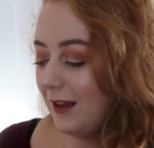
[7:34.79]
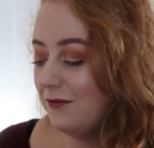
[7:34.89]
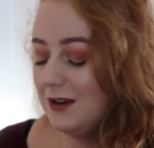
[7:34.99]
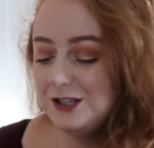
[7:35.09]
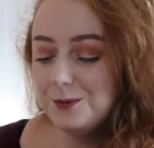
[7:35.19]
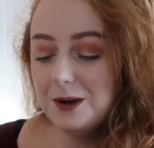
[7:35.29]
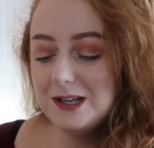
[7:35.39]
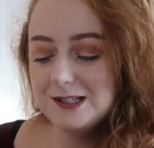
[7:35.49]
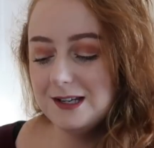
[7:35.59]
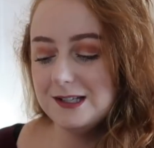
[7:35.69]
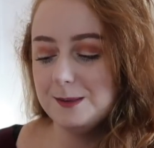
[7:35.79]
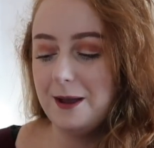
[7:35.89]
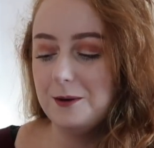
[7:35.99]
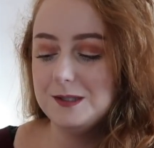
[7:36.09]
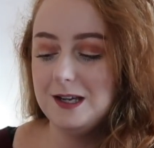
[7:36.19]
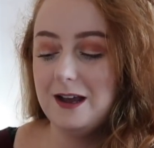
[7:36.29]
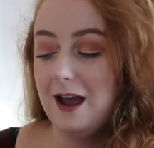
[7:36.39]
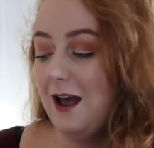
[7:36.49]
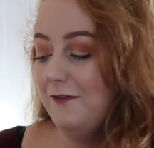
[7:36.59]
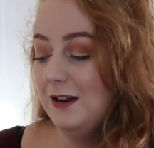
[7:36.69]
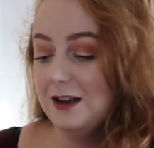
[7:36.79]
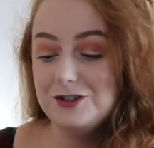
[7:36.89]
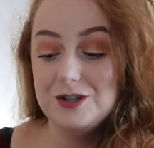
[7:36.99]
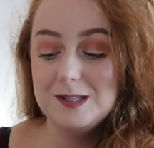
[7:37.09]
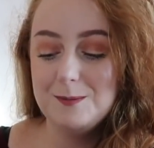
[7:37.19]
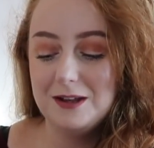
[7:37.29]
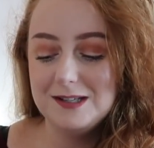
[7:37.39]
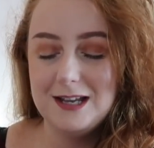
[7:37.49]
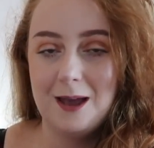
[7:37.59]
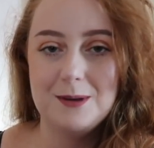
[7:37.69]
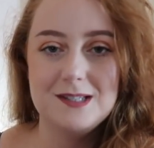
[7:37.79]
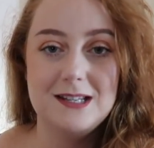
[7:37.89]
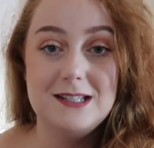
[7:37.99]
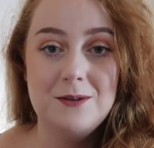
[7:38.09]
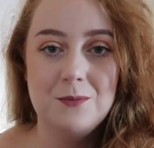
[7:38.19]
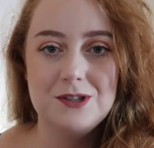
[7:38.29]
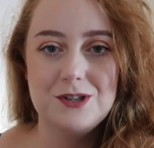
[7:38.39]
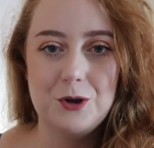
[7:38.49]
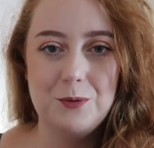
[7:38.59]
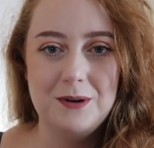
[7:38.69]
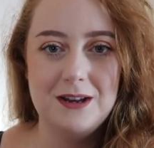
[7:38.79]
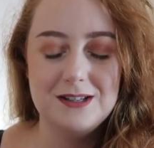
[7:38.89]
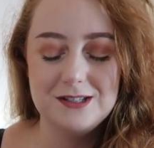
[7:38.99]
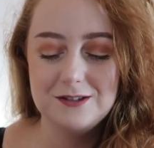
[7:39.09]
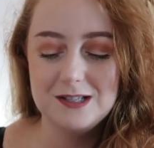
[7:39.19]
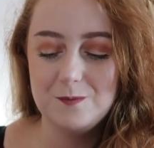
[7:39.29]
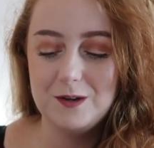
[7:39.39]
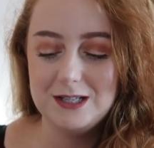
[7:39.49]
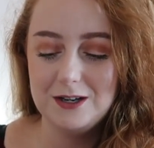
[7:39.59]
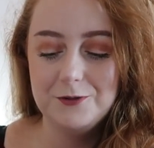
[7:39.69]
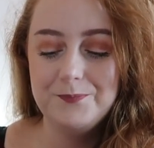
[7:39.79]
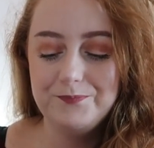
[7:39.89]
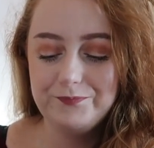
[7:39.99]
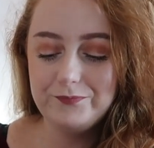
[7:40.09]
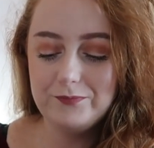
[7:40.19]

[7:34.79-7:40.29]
I'll read you what it says about it. I haven't actually smelt it yet because I didn't want to open it until this video.